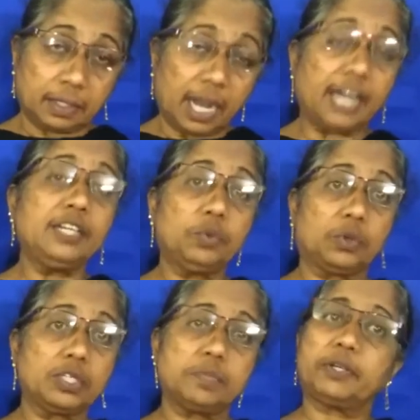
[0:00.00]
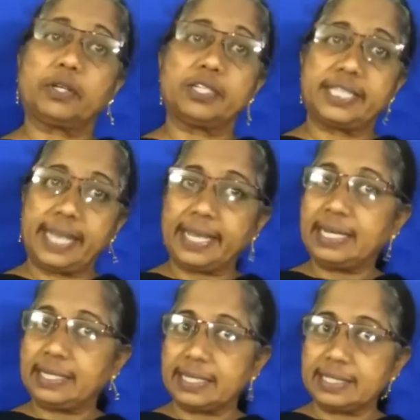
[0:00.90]
carnivores because
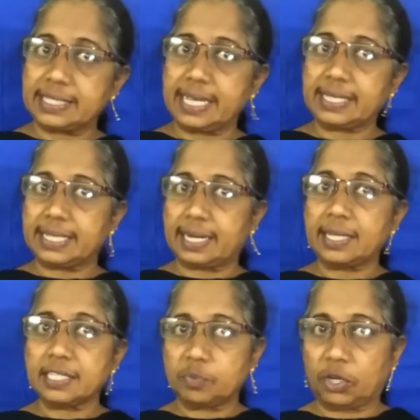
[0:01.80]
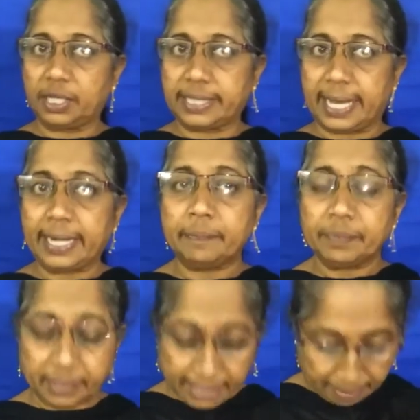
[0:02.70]
they eat insects that are smaller
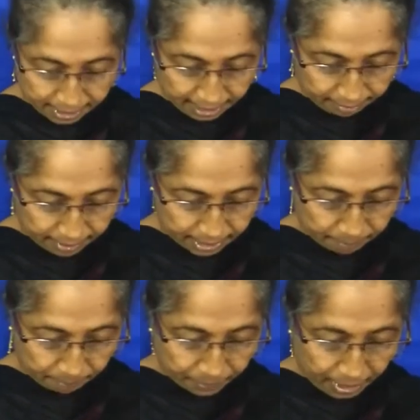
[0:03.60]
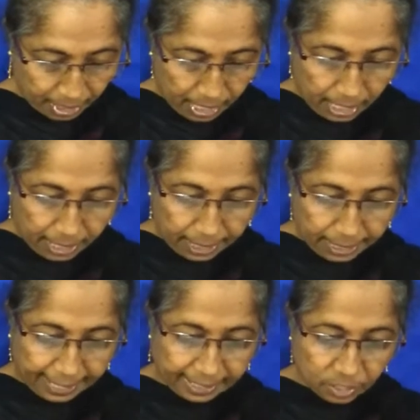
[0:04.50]
than themselves.
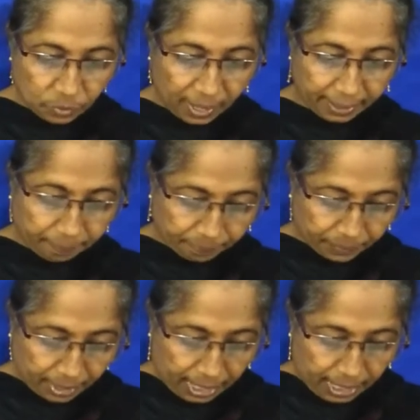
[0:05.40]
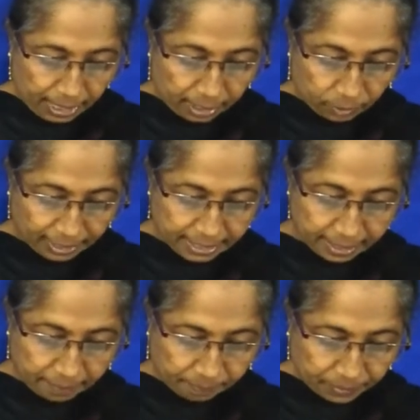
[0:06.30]
Next one,
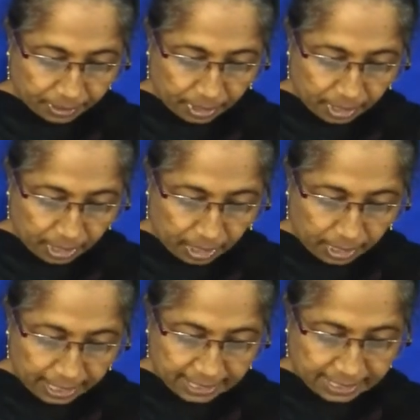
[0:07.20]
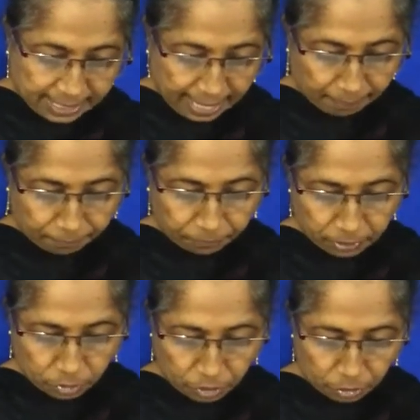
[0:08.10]
question. Is it
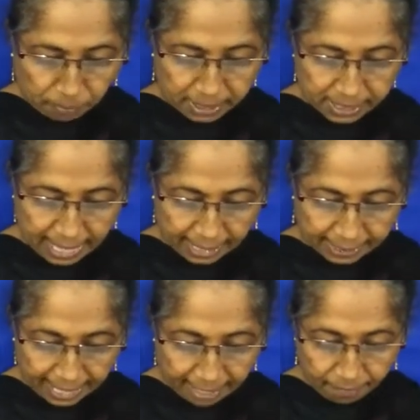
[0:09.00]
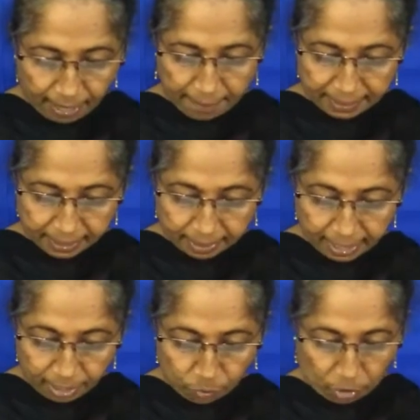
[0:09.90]
helpful to humans and the
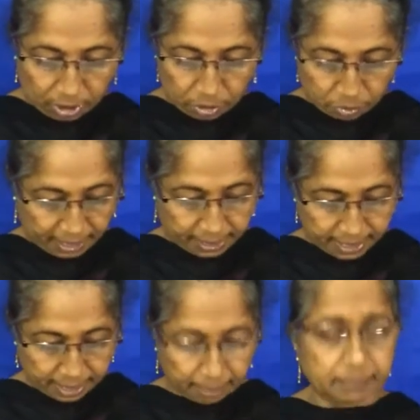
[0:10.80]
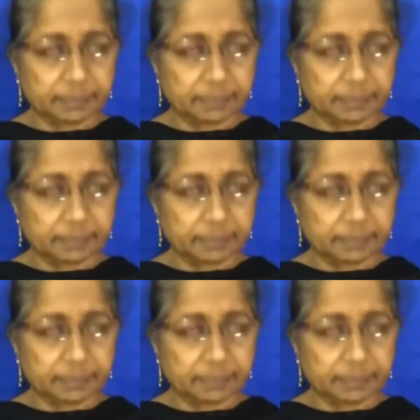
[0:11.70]
environment? In what ways?